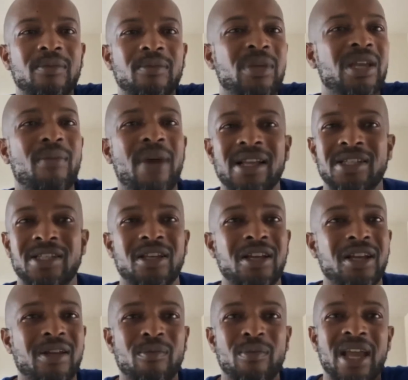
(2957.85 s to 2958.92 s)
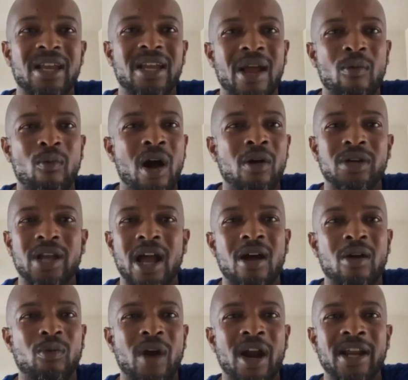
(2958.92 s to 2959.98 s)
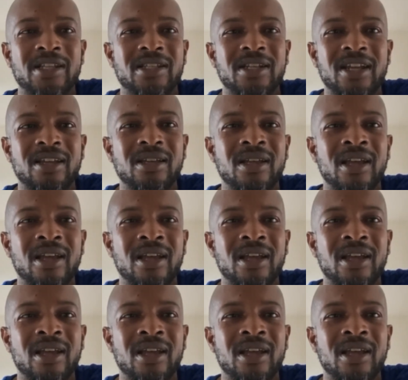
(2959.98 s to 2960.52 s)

Me and my son had made that walk down Rice, nigga.